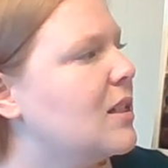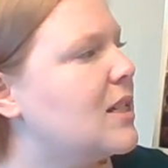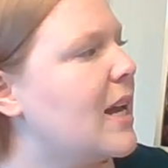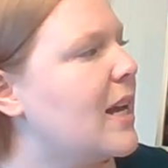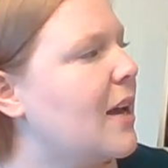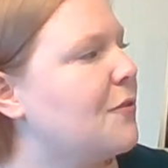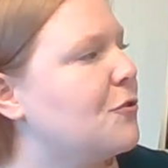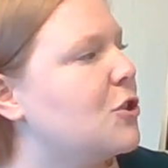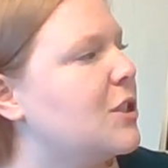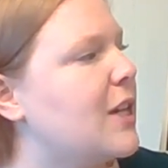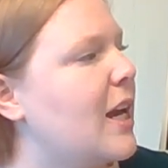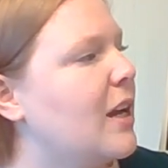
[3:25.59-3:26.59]
Day after
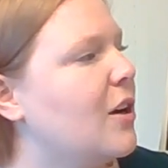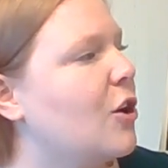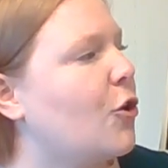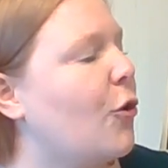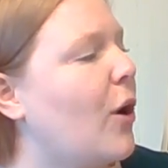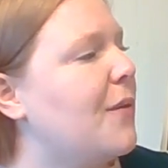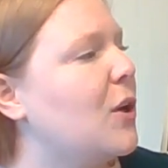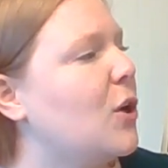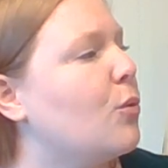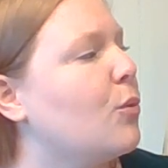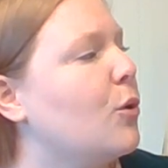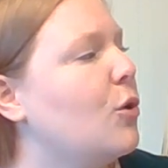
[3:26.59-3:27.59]
day her craving
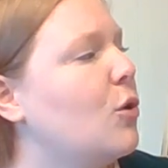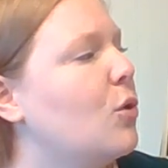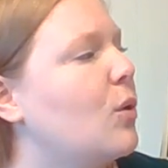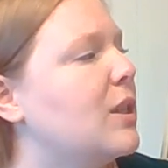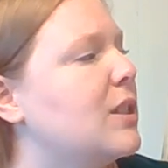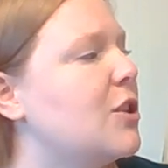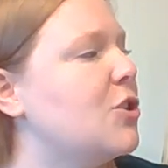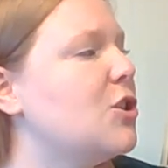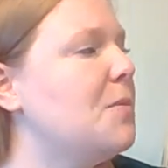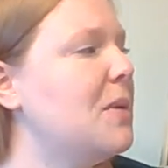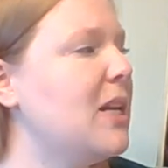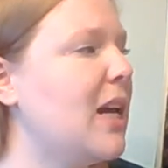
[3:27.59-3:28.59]
grew until
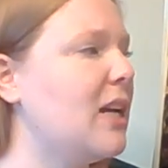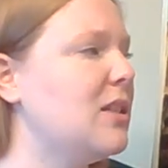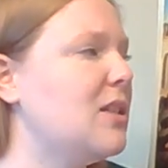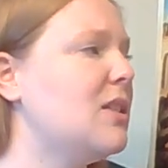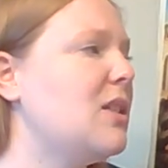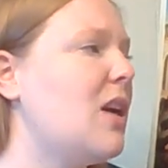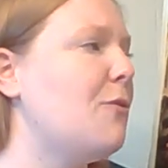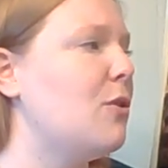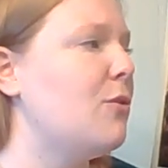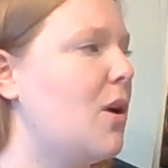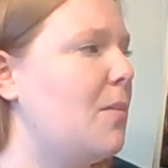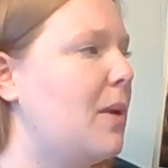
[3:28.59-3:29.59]
she began to
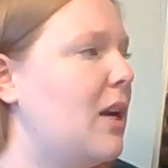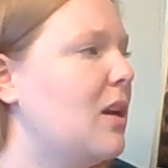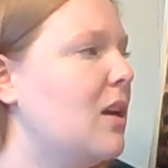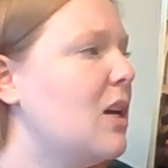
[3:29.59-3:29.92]
suffer from it.